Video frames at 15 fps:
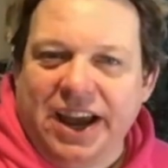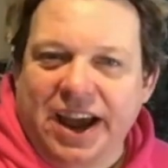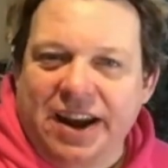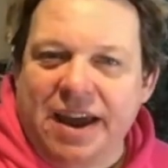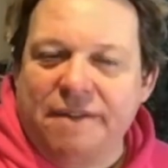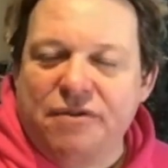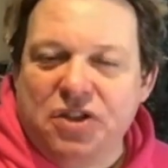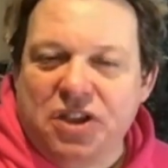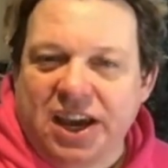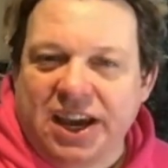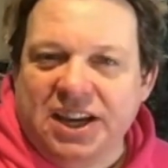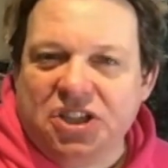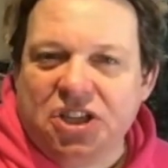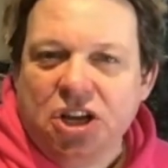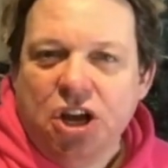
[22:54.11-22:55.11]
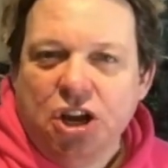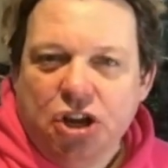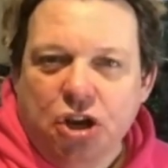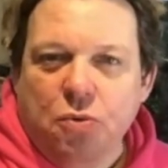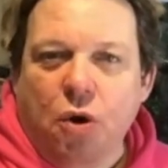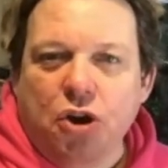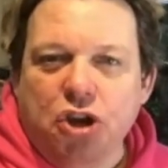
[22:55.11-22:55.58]
And everything is,
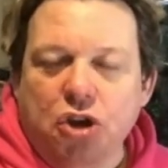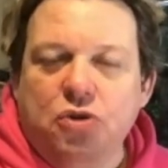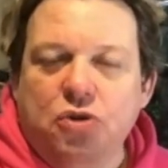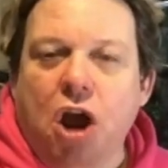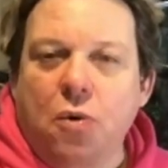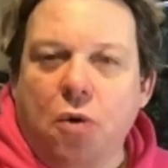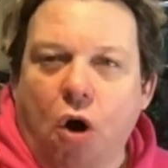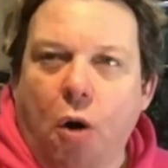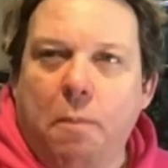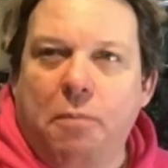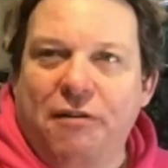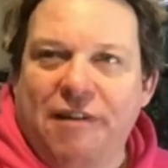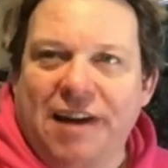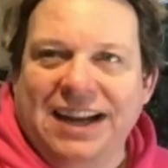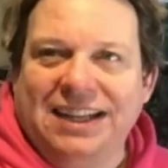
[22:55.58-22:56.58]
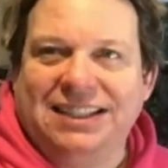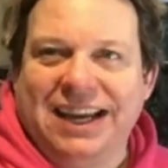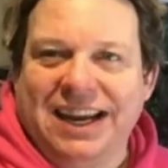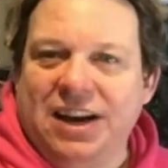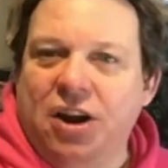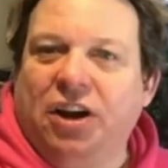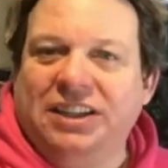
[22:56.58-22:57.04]
you don't operate
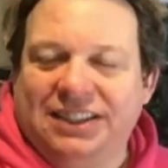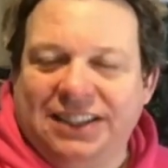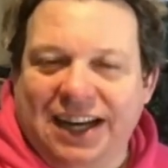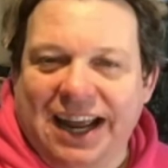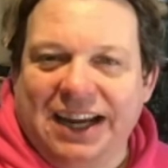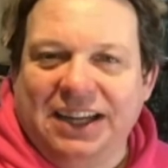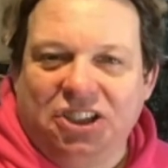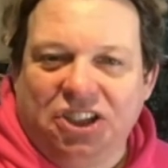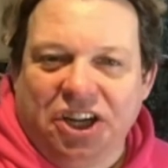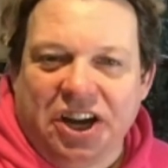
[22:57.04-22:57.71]
in isolation,